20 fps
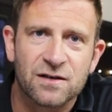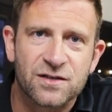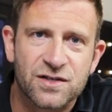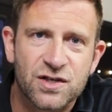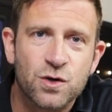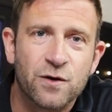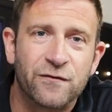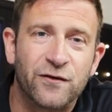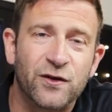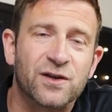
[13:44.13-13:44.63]

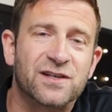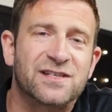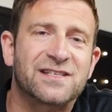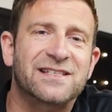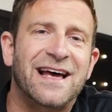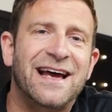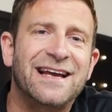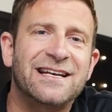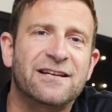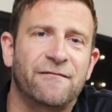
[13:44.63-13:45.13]
Two, if you
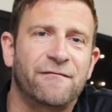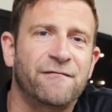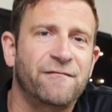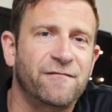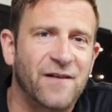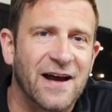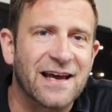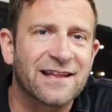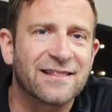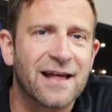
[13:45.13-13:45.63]
decide to
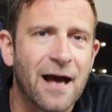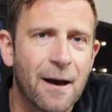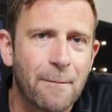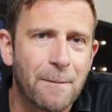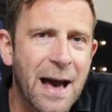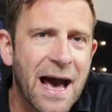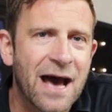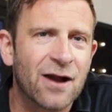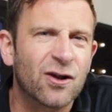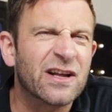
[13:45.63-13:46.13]
fight
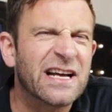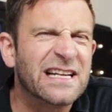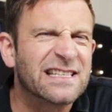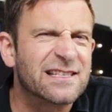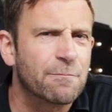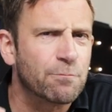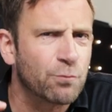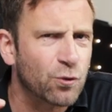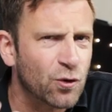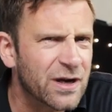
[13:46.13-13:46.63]
that battle,
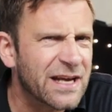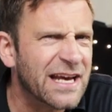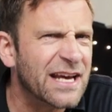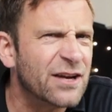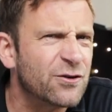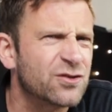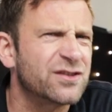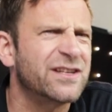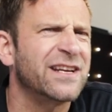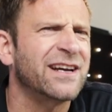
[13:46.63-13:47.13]
it's a pretty
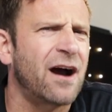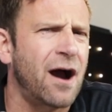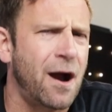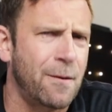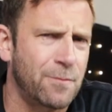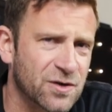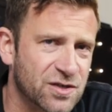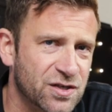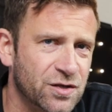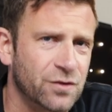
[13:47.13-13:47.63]
interesting
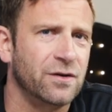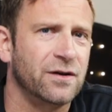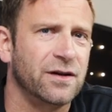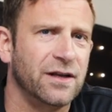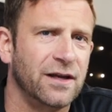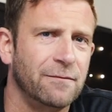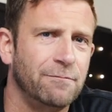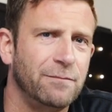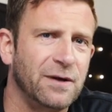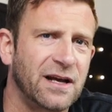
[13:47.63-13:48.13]

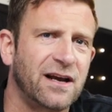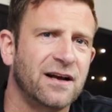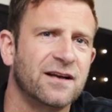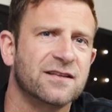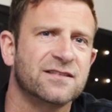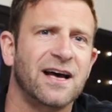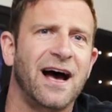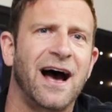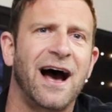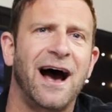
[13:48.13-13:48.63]
opportunity,
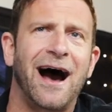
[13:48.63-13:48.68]
because